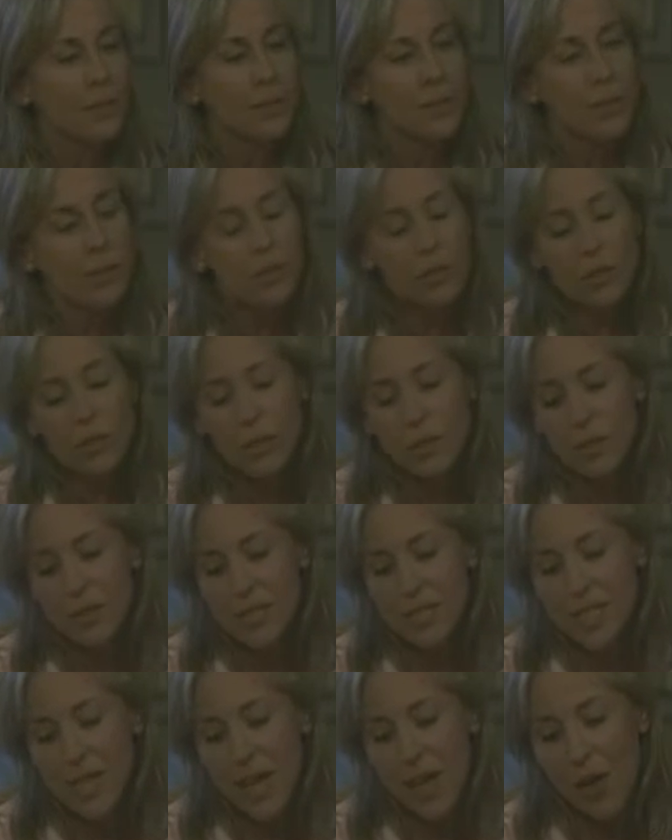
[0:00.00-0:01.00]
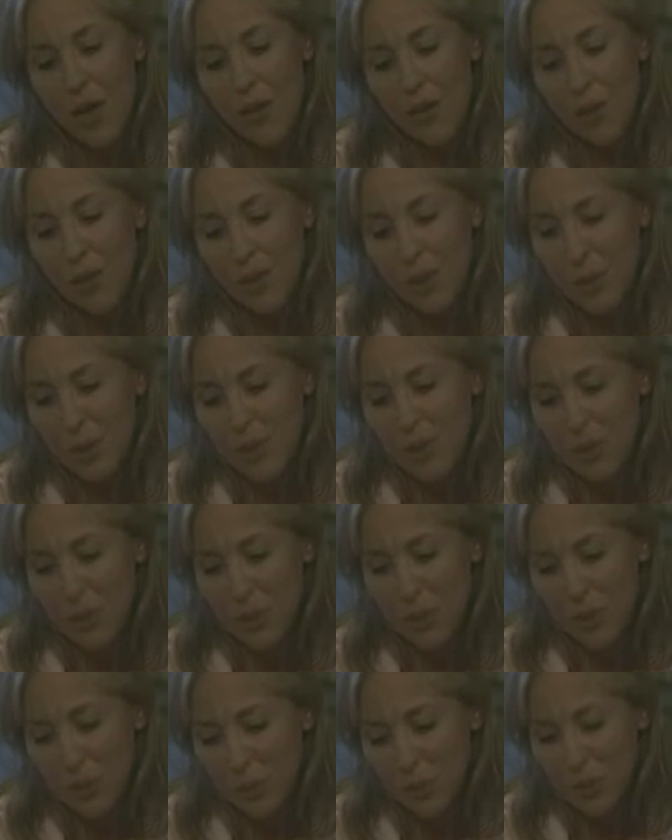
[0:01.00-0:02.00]
and would look down at my
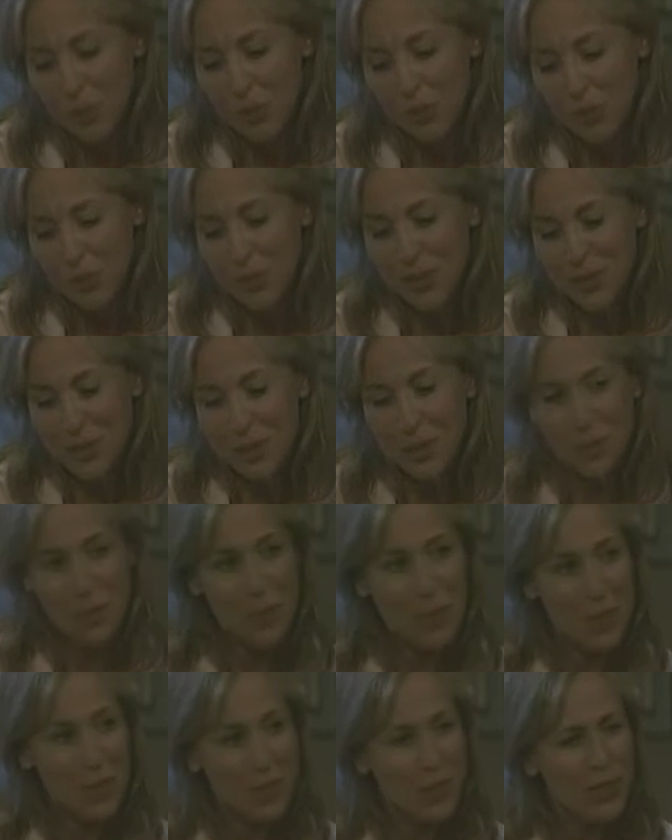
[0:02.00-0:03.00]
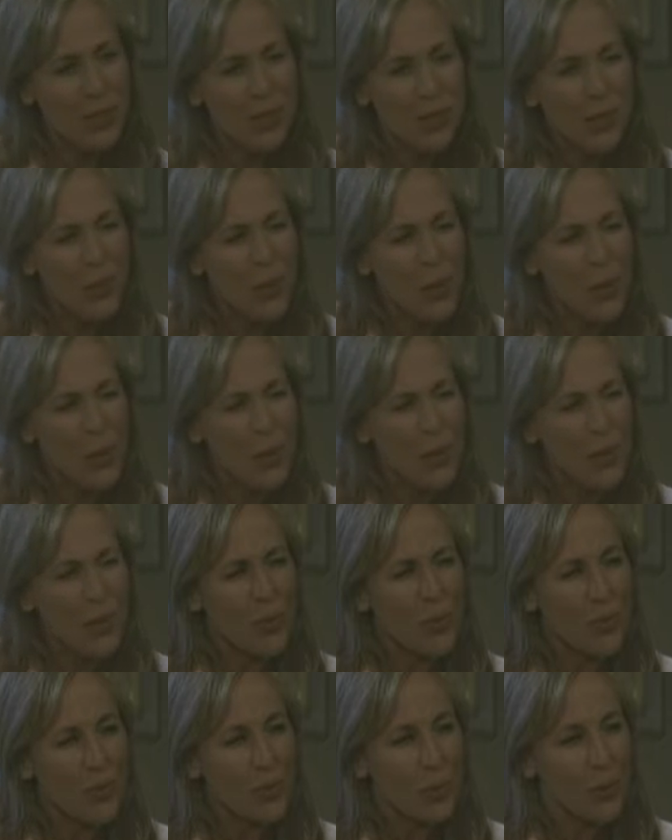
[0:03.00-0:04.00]
beautiful little baby,
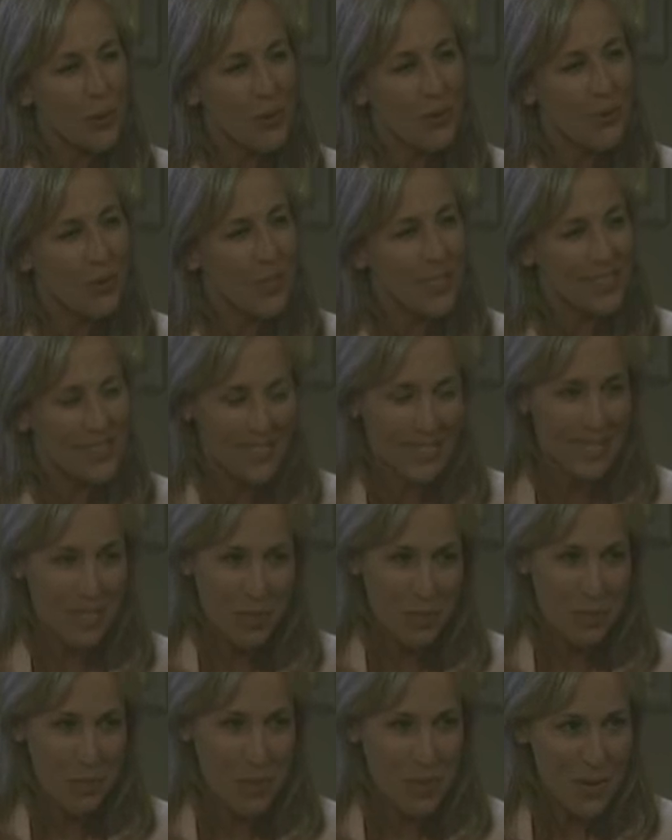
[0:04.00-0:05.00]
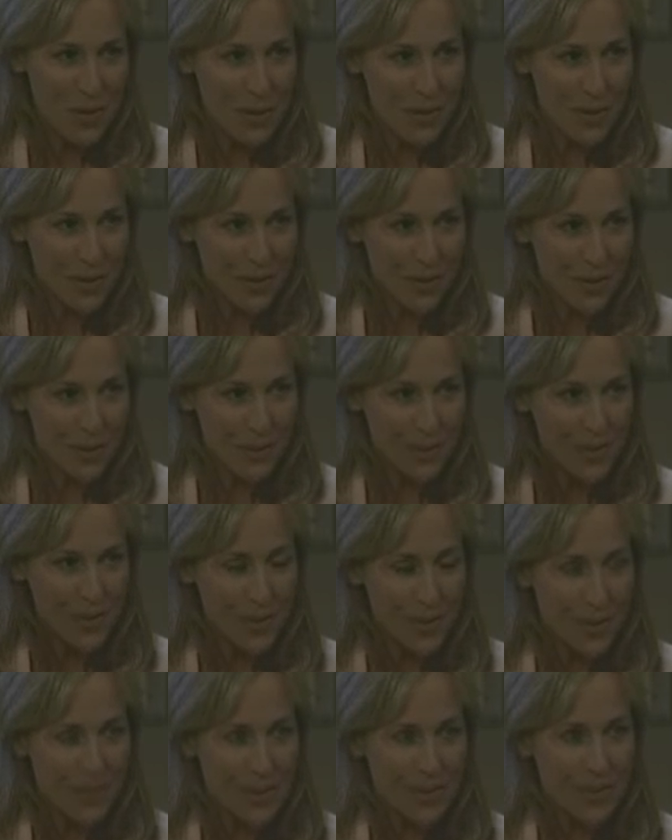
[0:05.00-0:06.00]
so perfect, such a miracle.
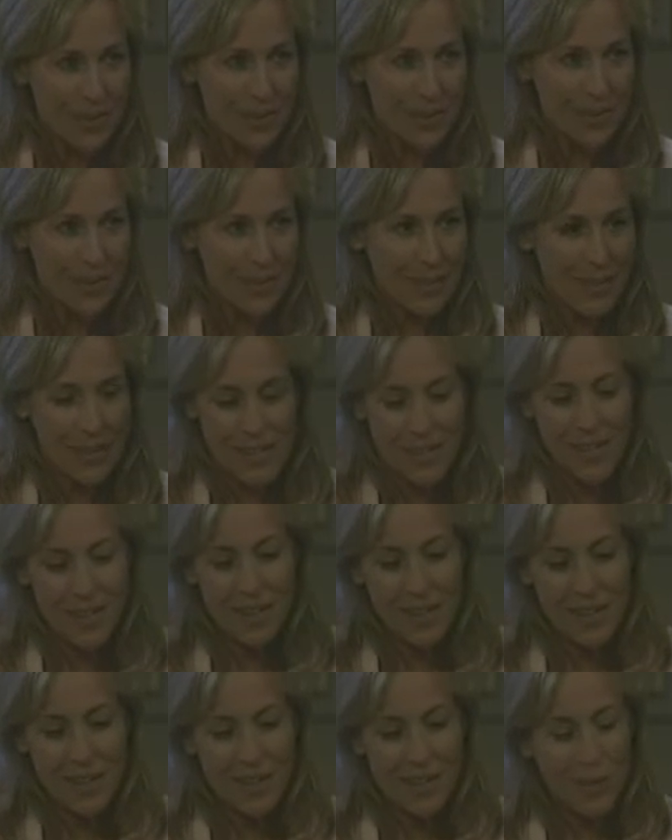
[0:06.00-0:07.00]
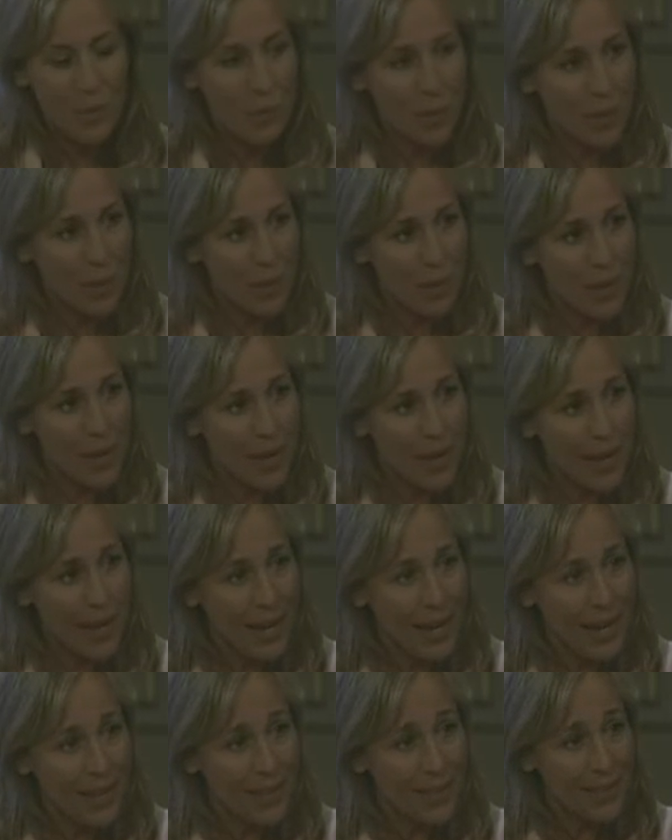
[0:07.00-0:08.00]
And then I'd put my
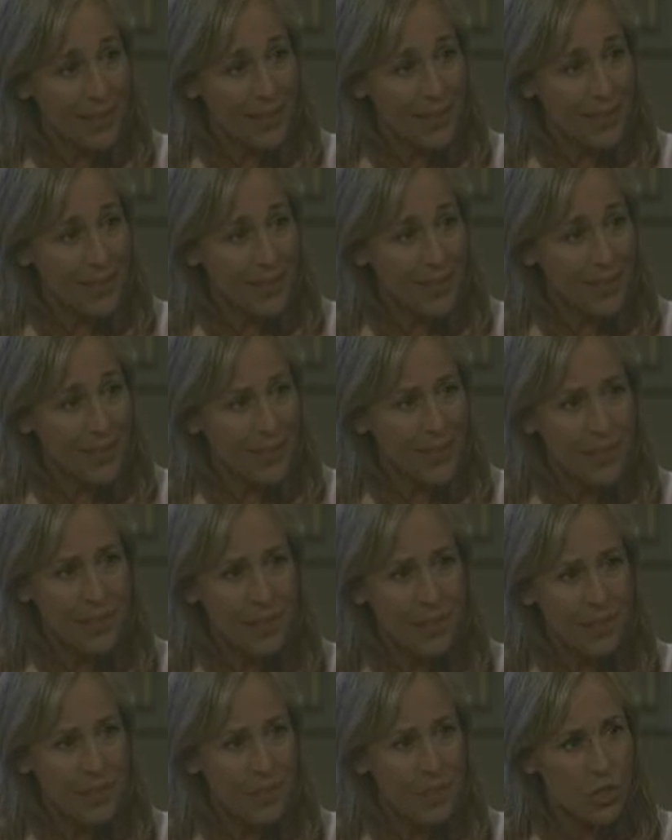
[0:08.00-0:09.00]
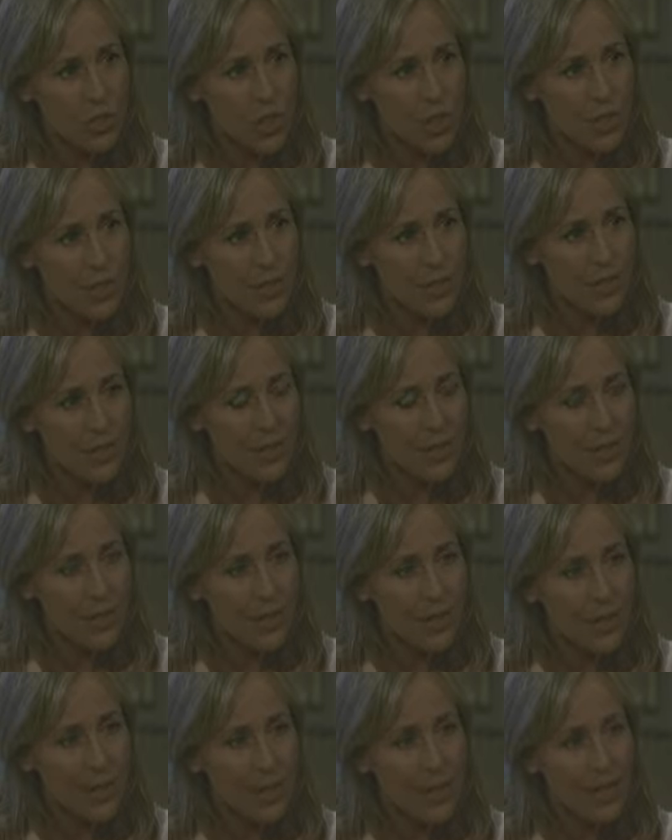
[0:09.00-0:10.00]
hand on his little chest
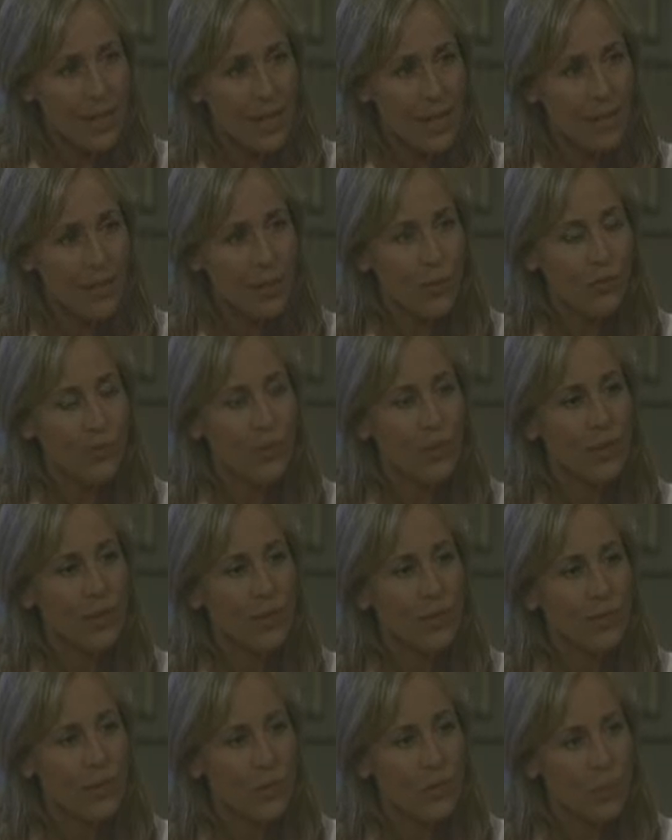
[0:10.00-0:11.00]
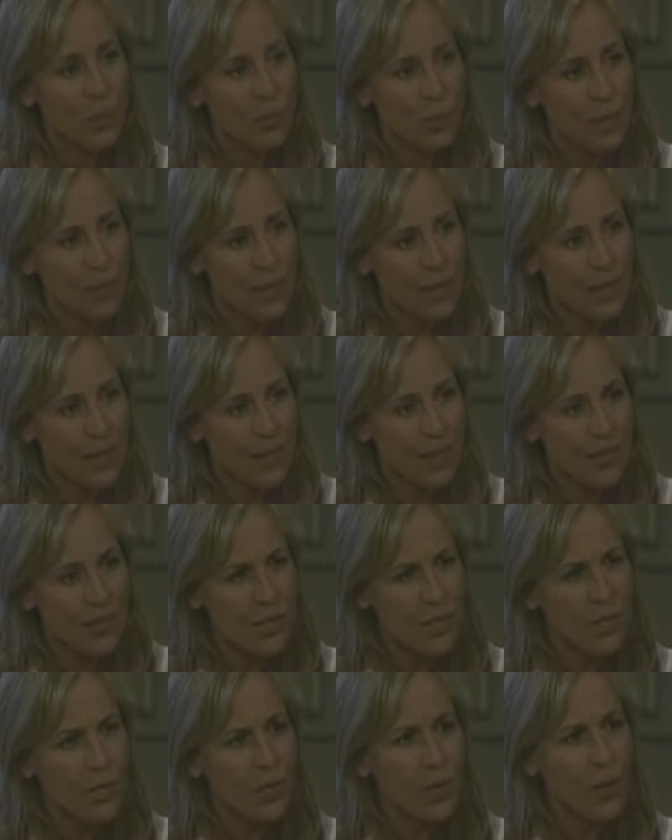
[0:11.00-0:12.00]
and I could feel his
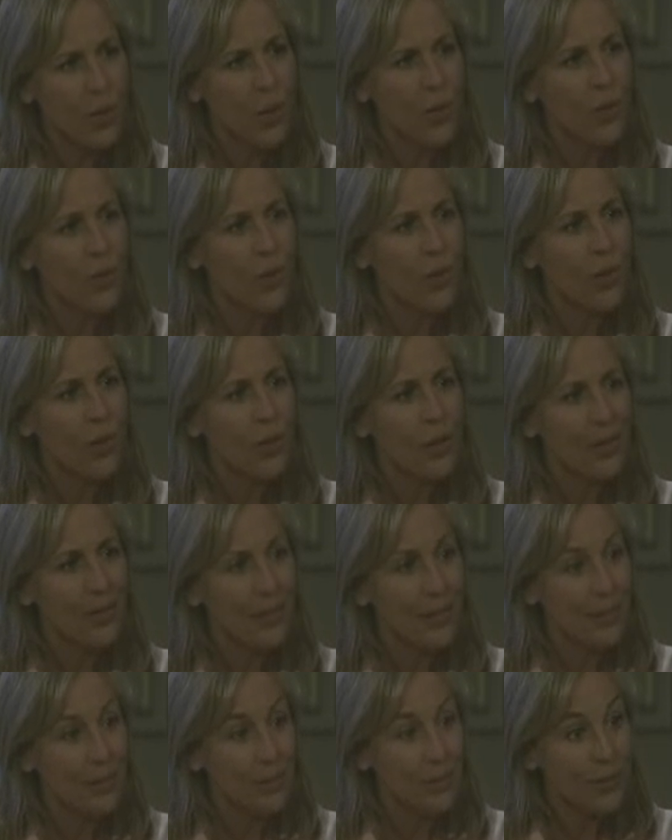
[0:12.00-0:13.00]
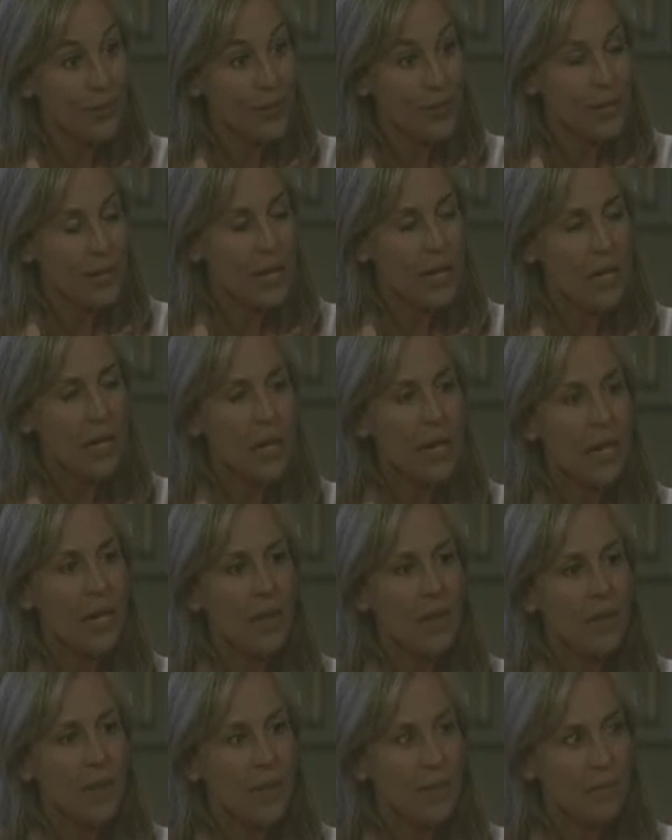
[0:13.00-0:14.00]
breathing slow and even,
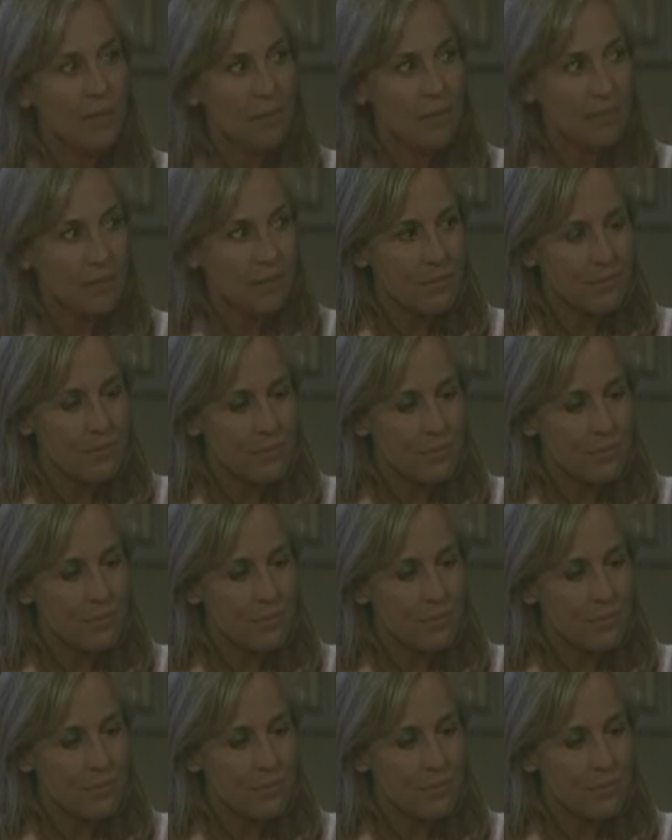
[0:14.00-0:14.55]
and then